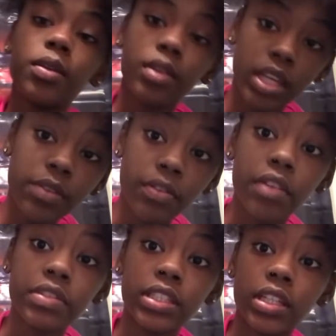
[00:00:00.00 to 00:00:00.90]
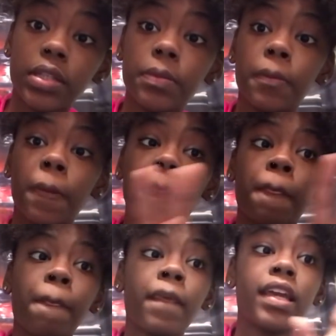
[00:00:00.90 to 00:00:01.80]
he 15,
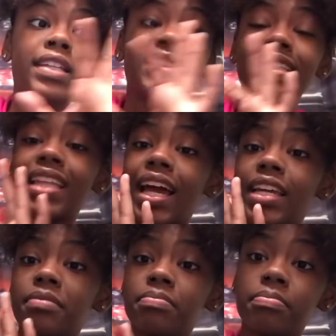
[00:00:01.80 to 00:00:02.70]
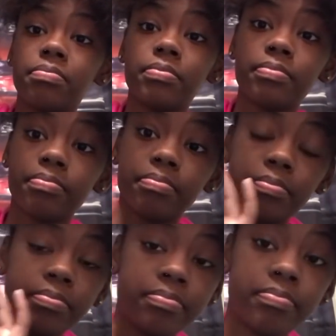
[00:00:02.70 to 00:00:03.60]
she like
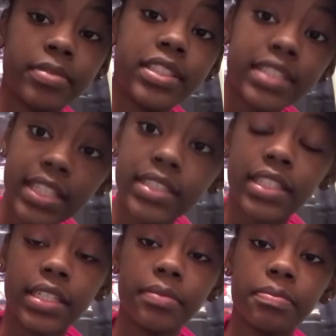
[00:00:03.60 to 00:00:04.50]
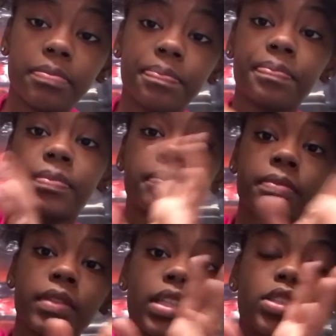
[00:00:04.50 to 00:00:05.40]
16.
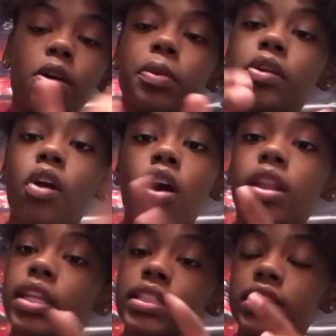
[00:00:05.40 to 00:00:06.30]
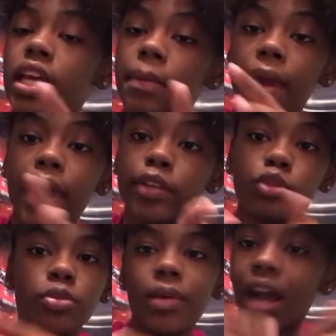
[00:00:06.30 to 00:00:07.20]
So we all in the same age
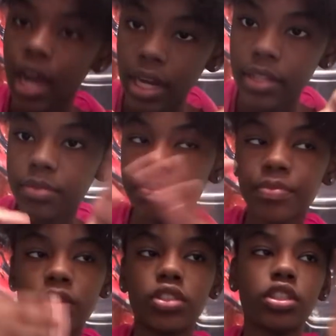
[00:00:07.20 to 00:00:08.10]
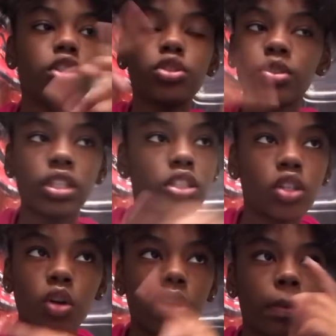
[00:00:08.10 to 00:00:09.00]
group, kinda. She 2 years
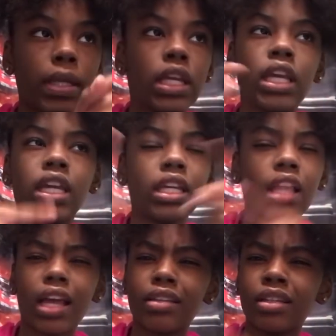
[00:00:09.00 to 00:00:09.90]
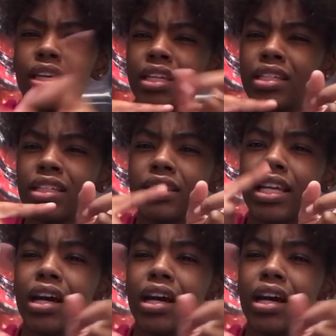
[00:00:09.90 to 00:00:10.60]
older than me. Like, he